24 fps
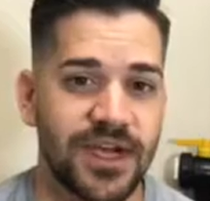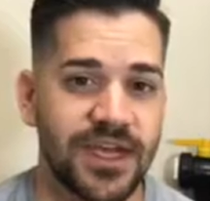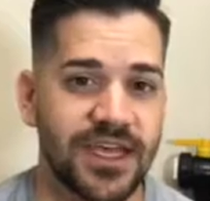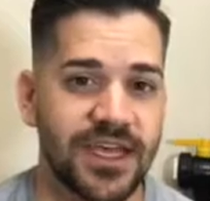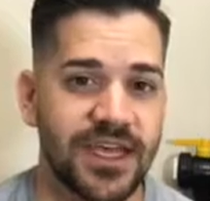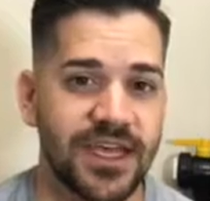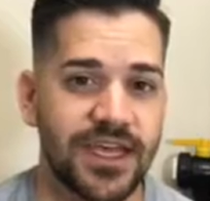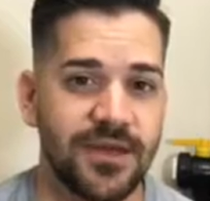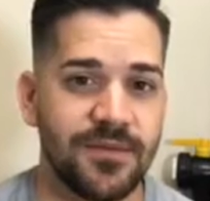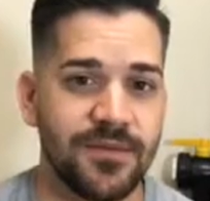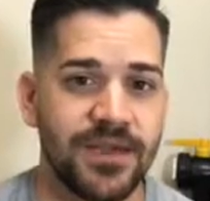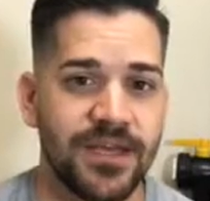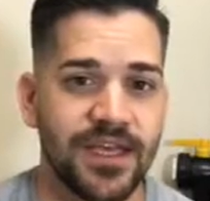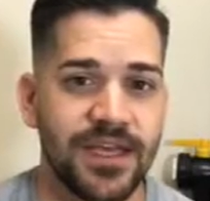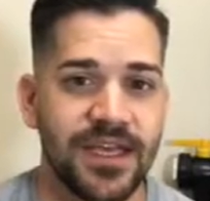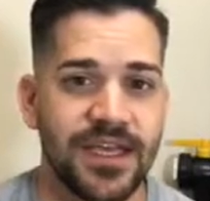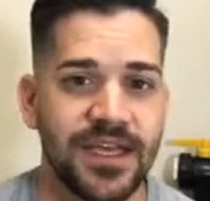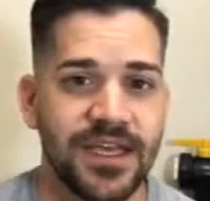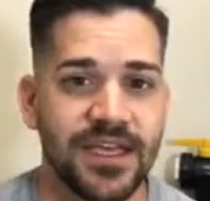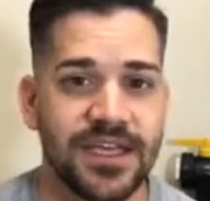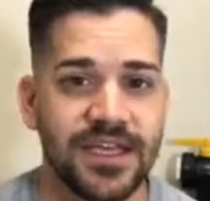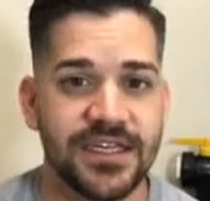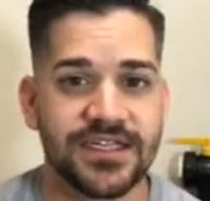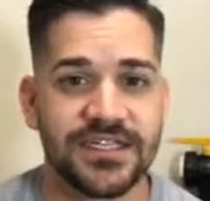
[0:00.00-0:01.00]
I came,
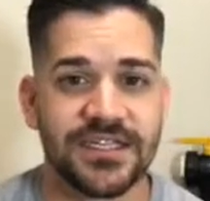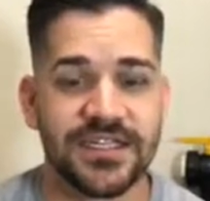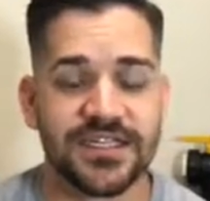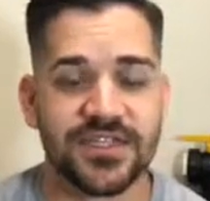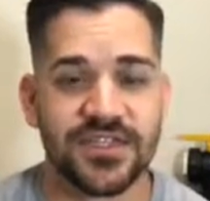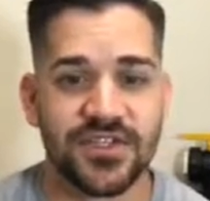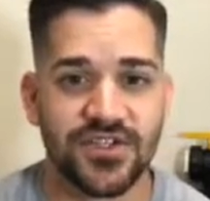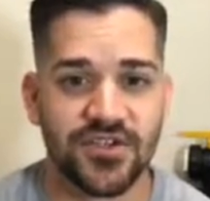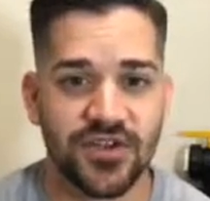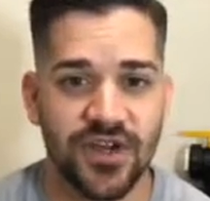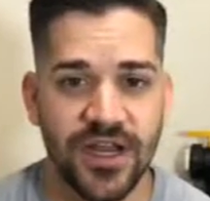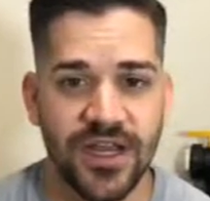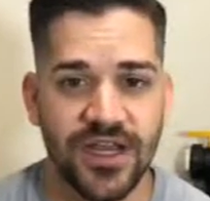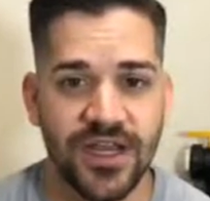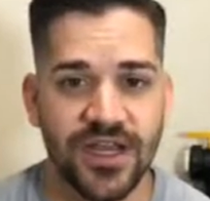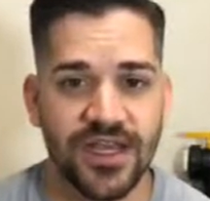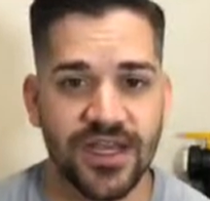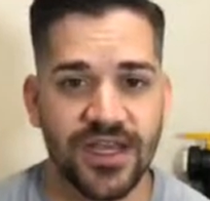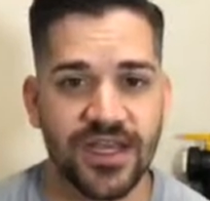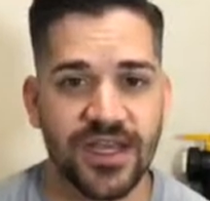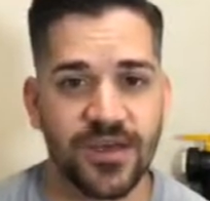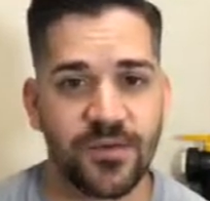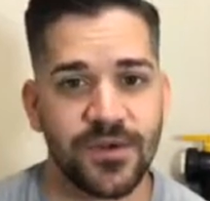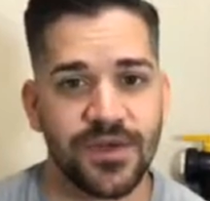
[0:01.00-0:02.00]
is his strength.
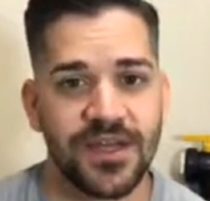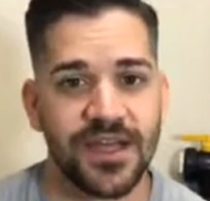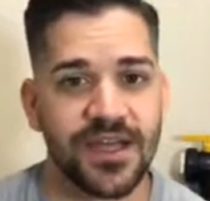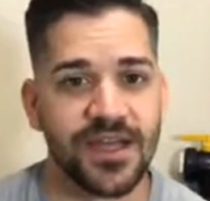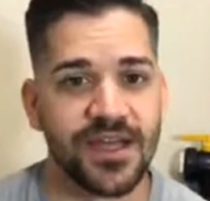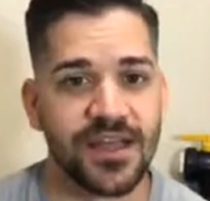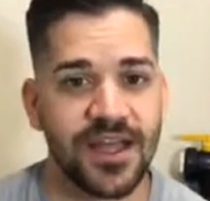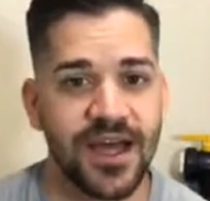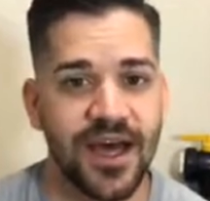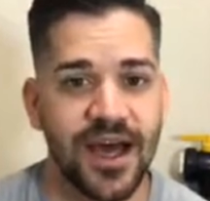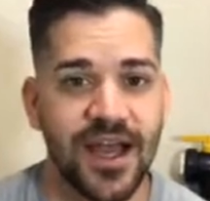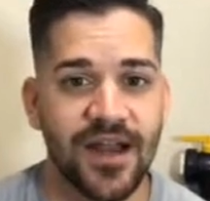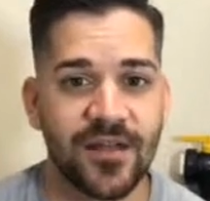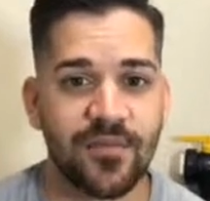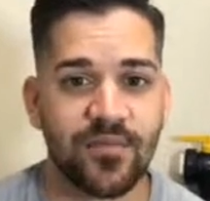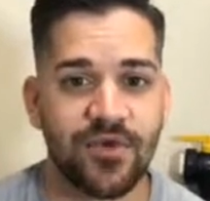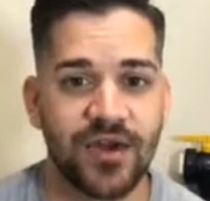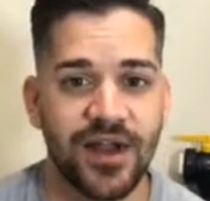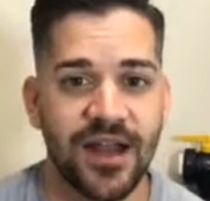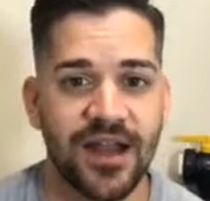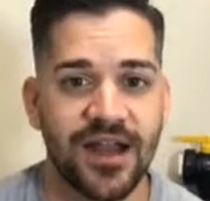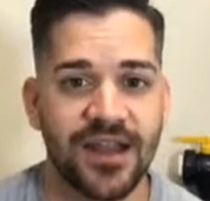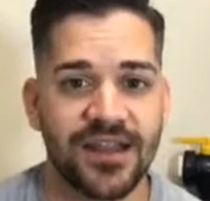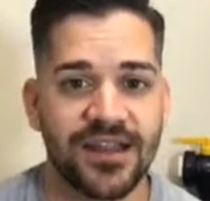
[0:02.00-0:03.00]
And we take a lot of
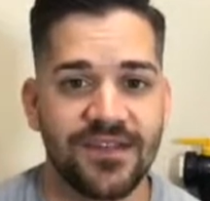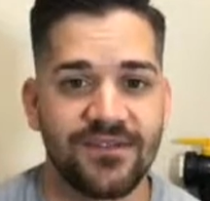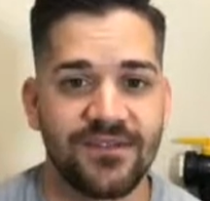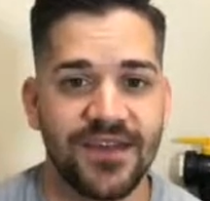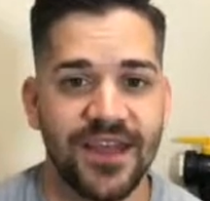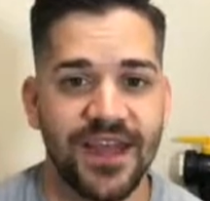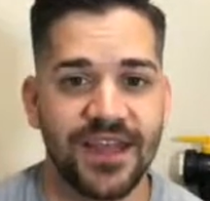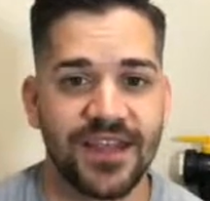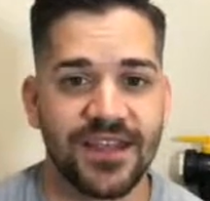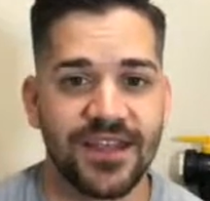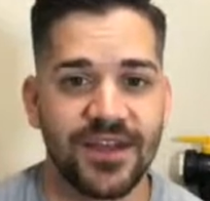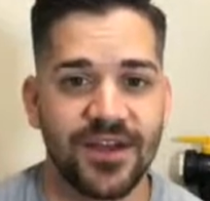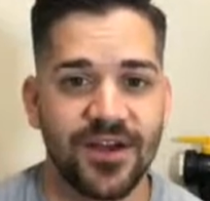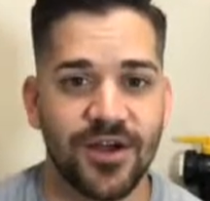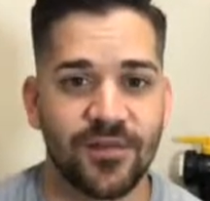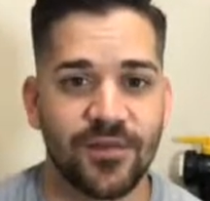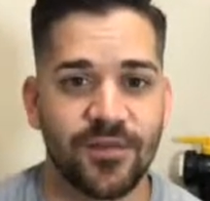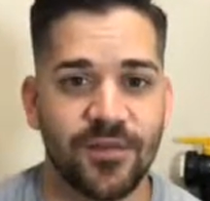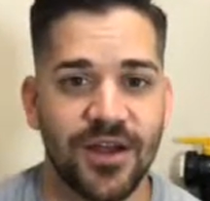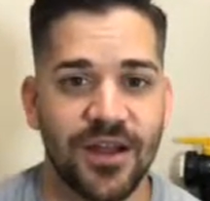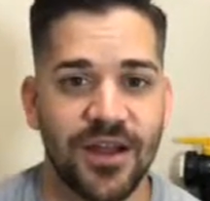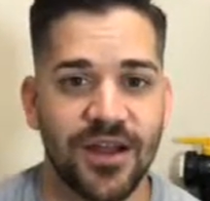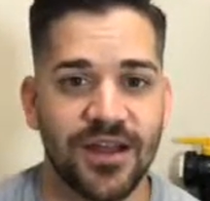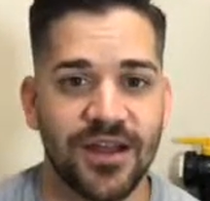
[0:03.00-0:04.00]
pride in the fact that our
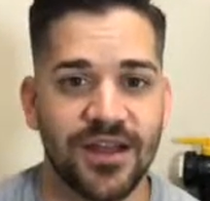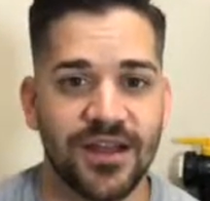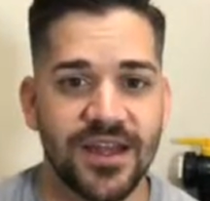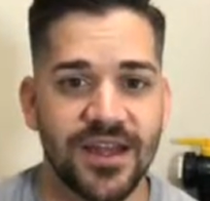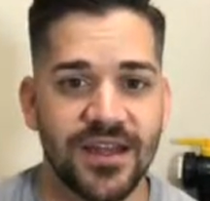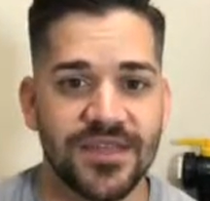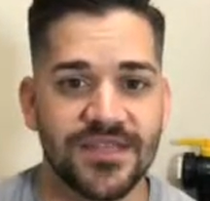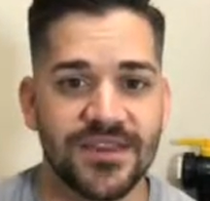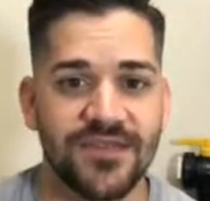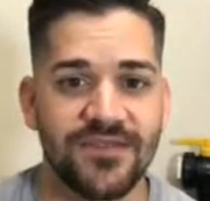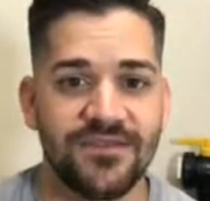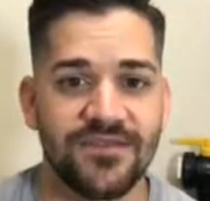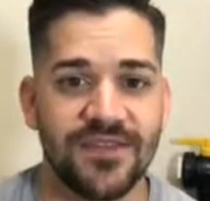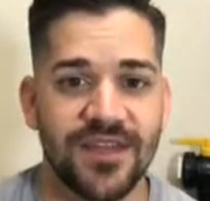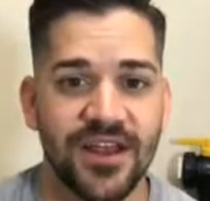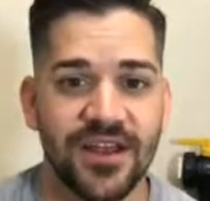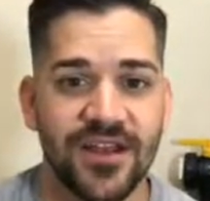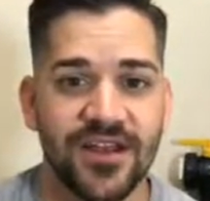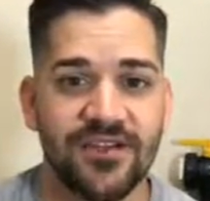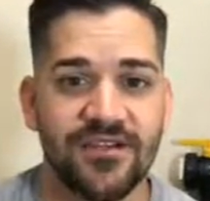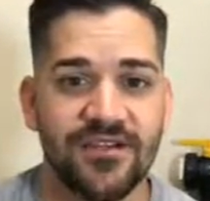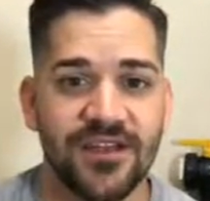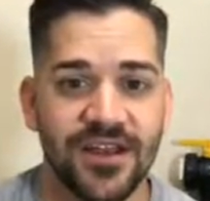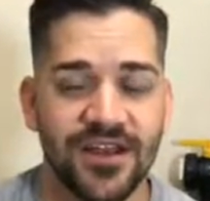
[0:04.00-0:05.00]
product has a
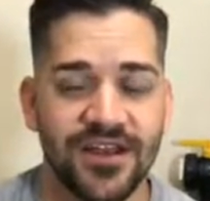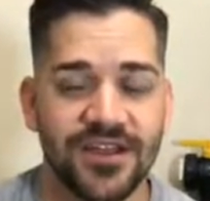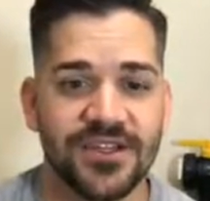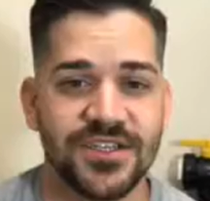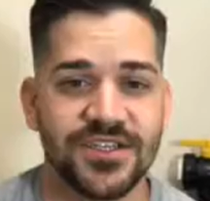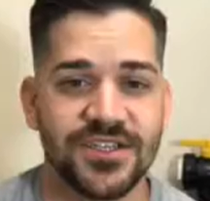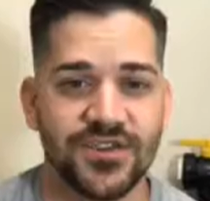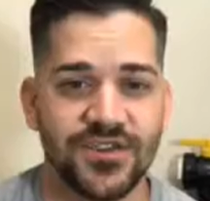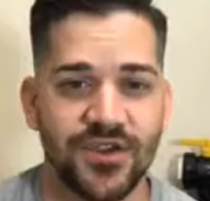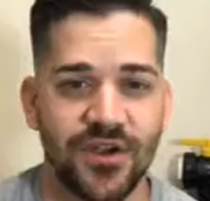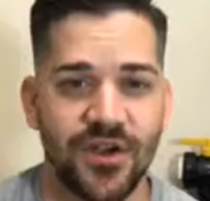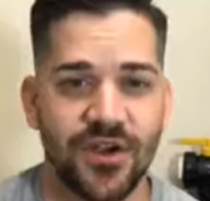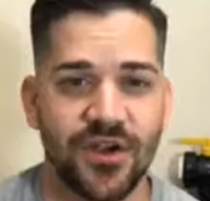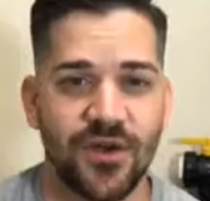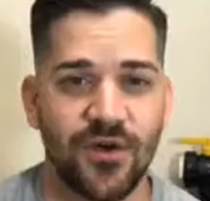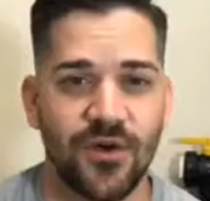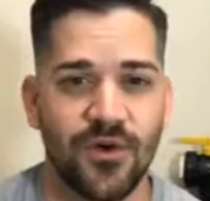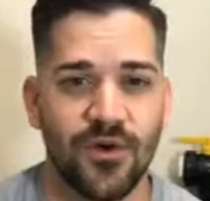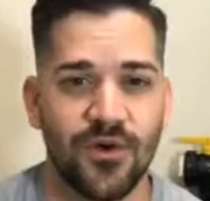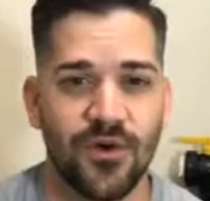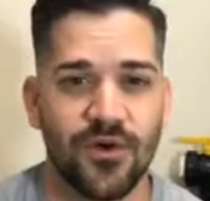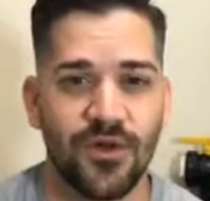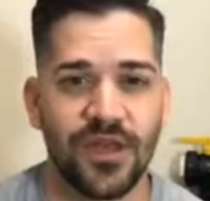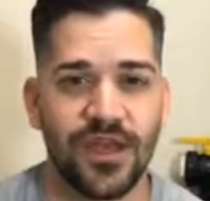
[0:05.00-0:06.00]
very, very strong
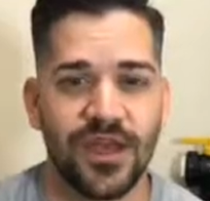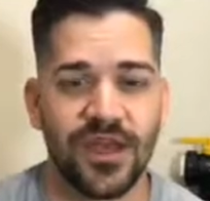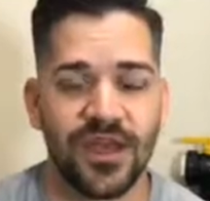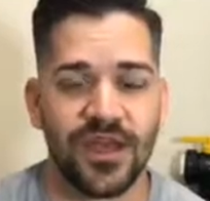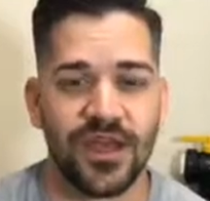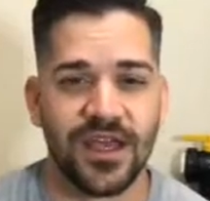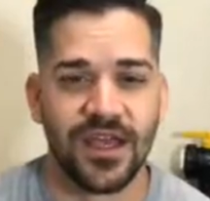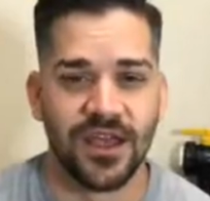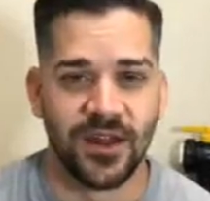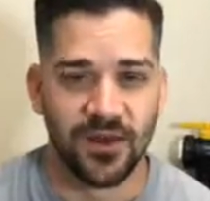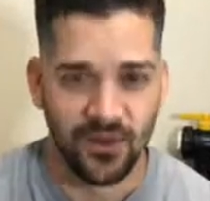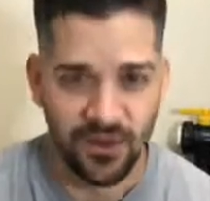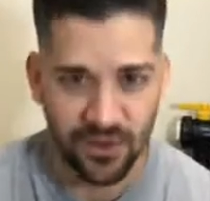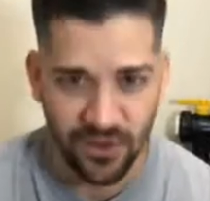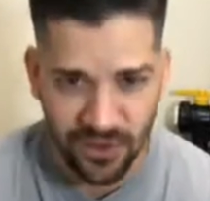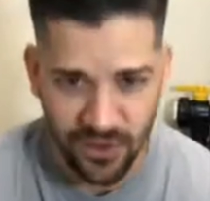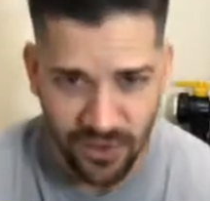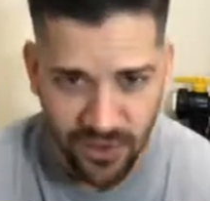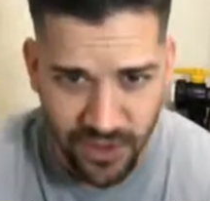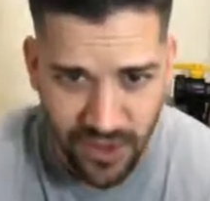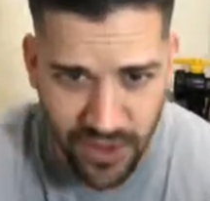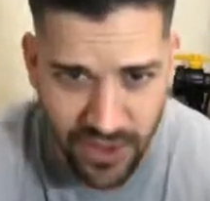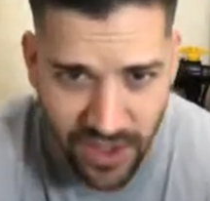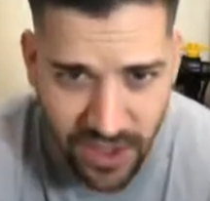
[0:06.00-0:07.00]
hold. It'll
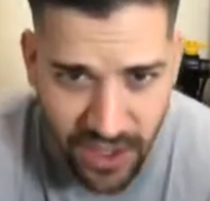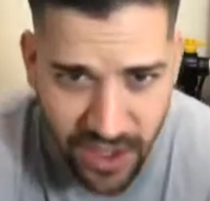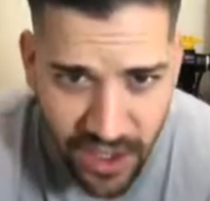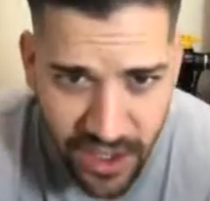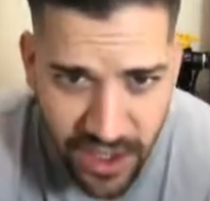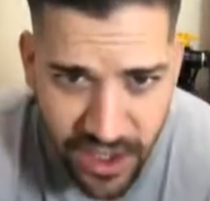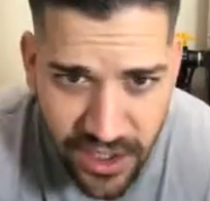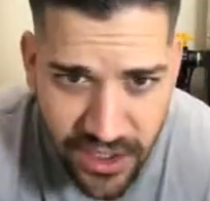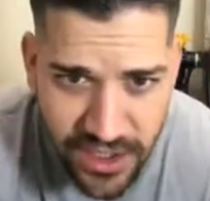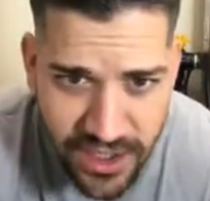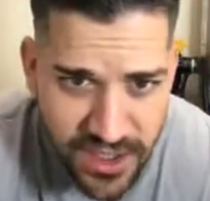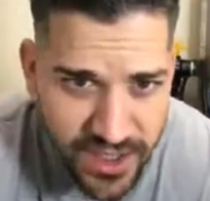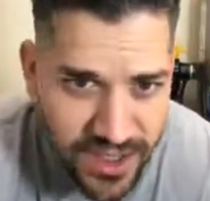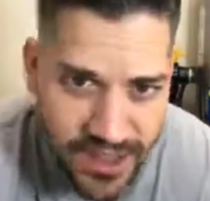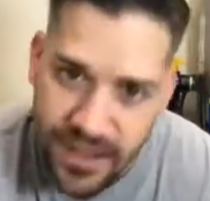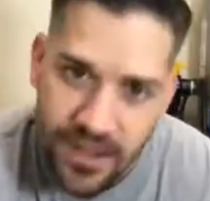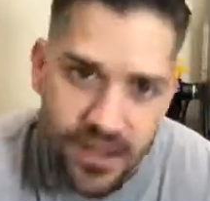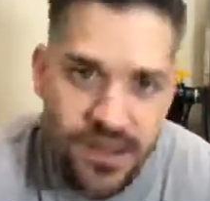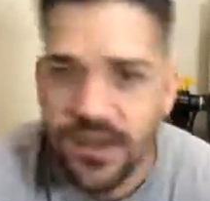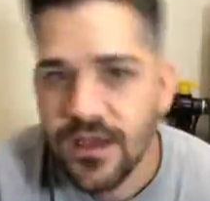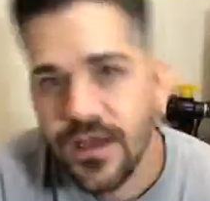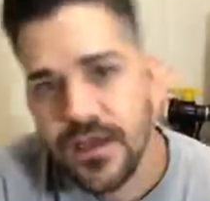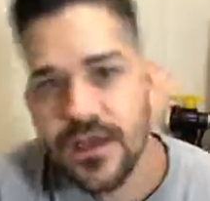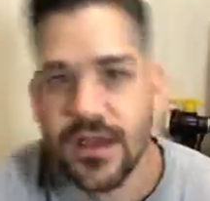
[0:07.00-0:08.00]
hold all
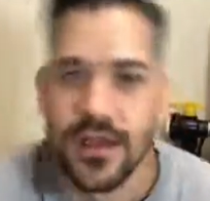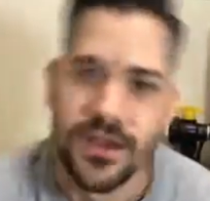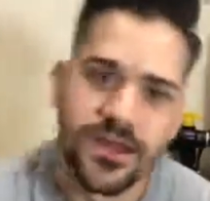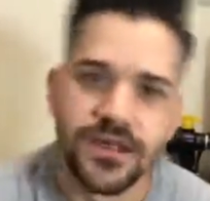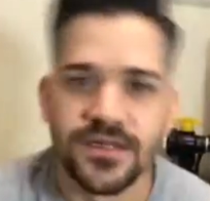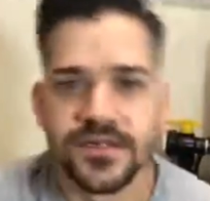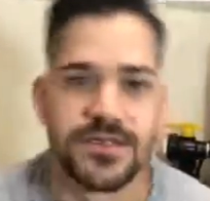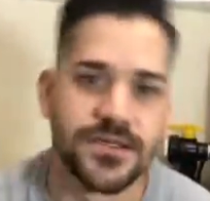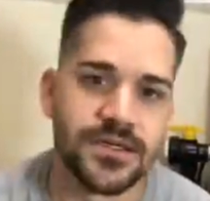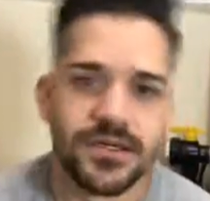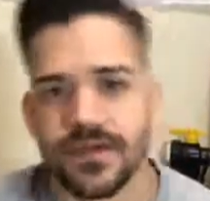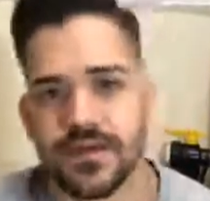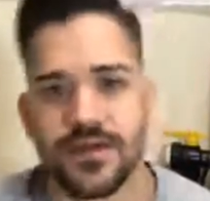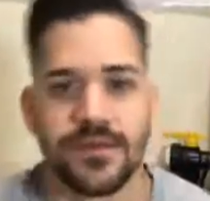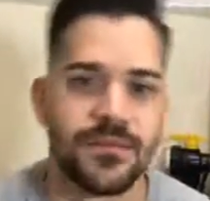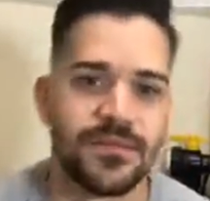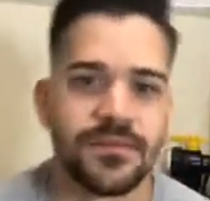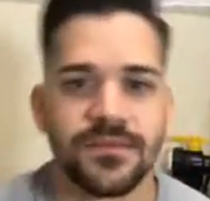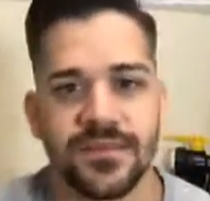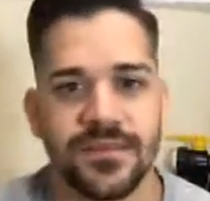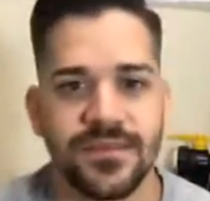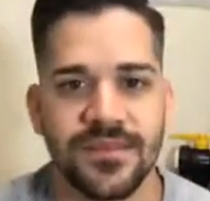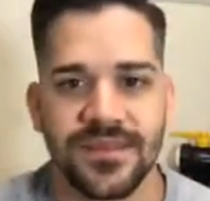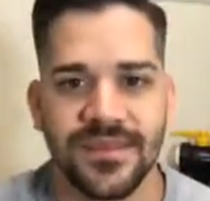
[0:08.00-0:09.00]
day and then some.